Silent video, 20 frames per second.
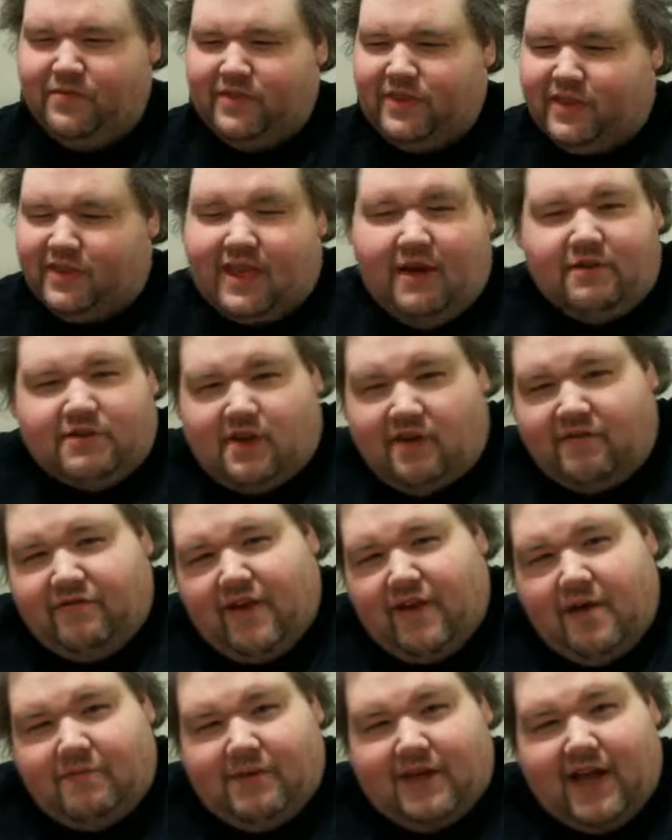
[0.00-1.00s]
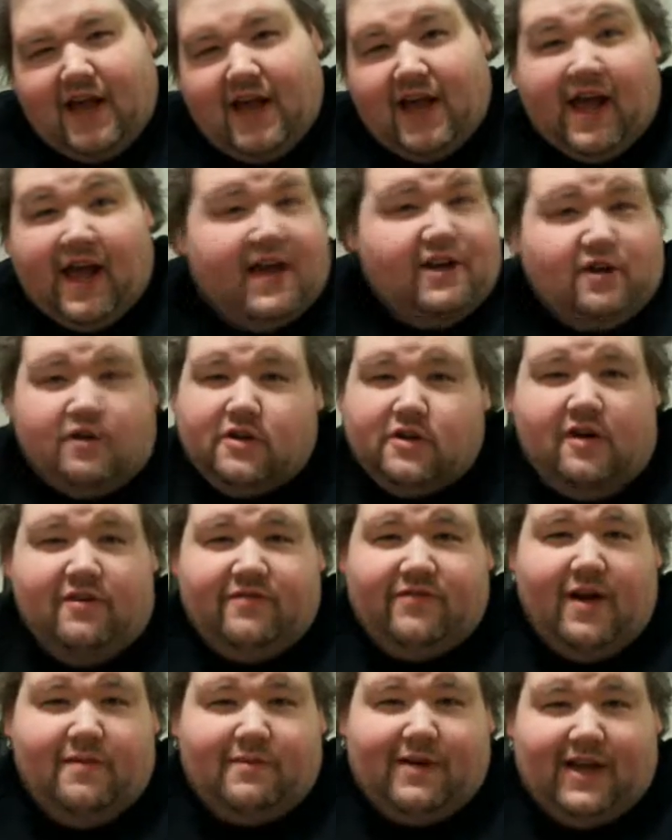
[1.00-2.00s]
That was on Family Guy. I don't own
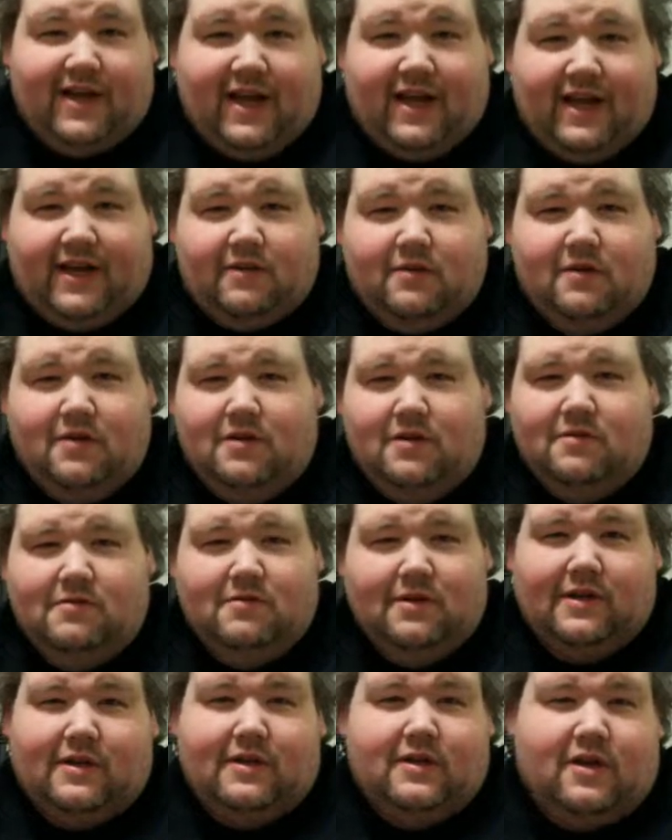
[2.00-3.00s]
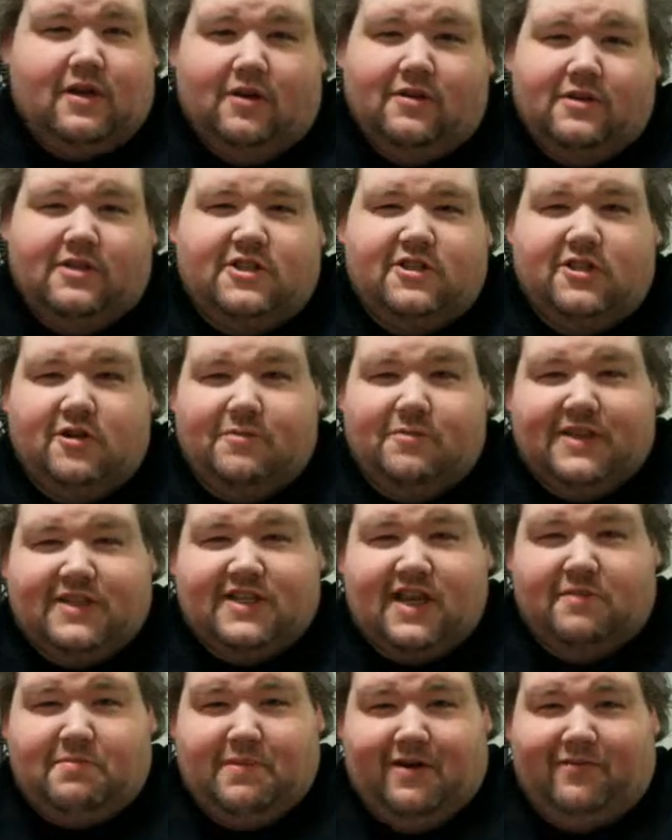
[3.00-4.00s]
Family Guy. Don't sue me,
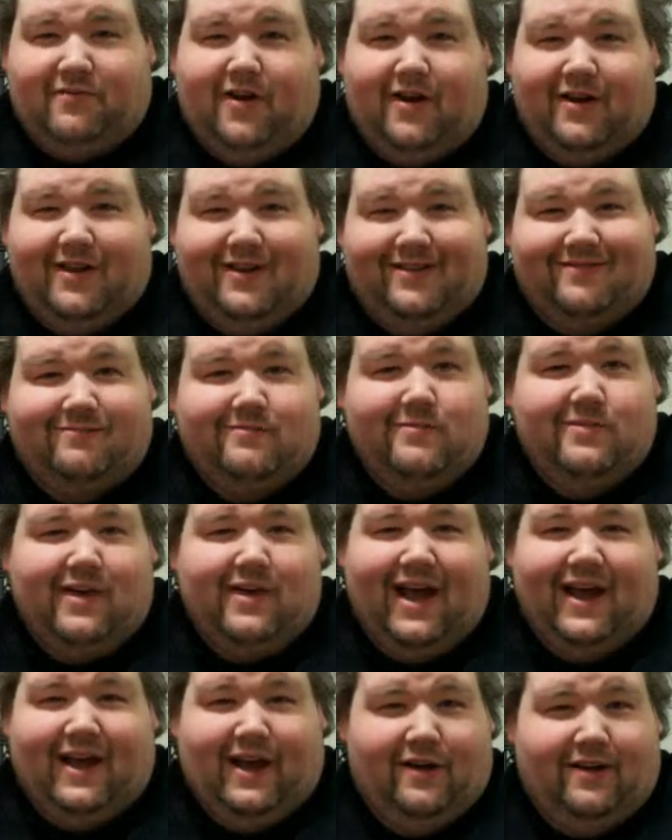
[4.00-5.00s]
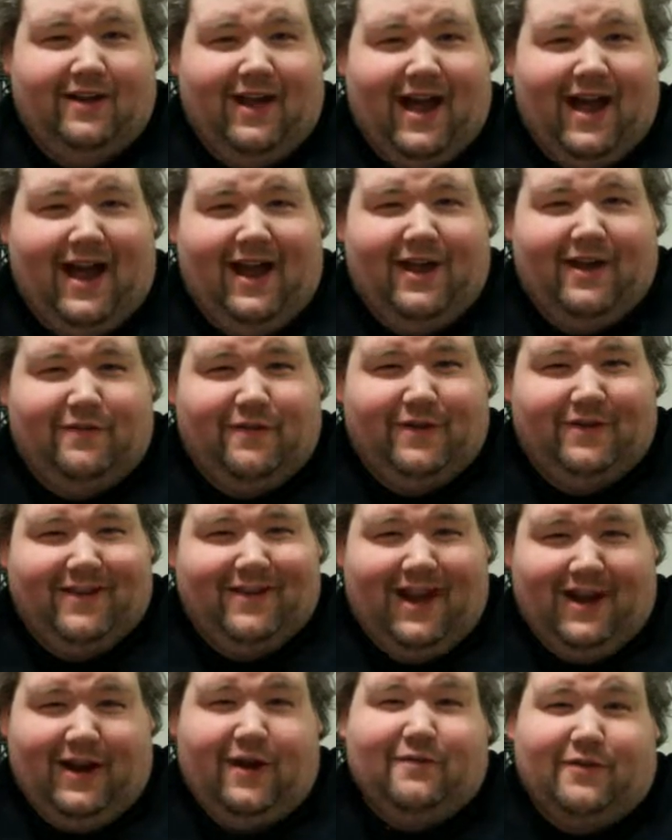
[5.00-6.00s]
Seth MacFarlane. Seth, I, we love you.
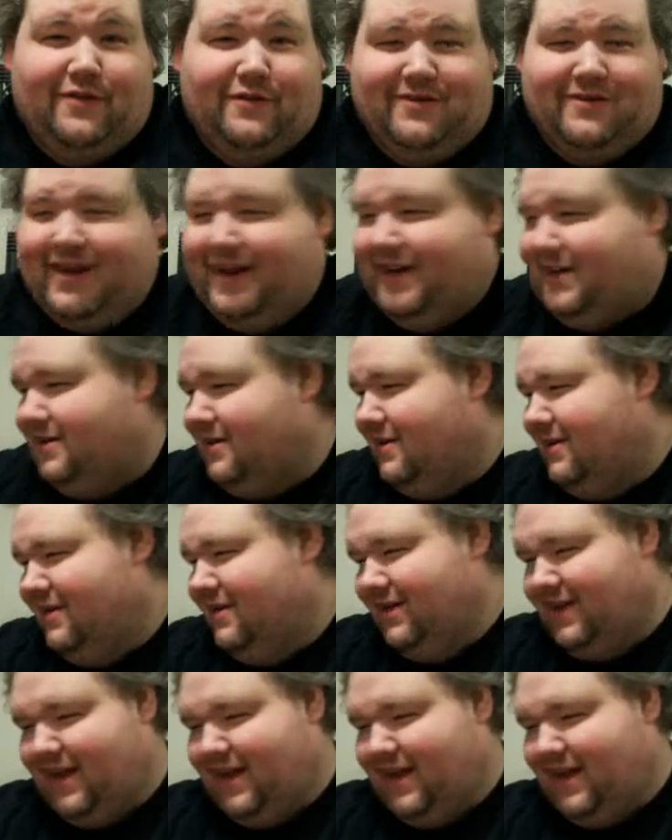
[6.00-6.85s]
Love we you. really love you.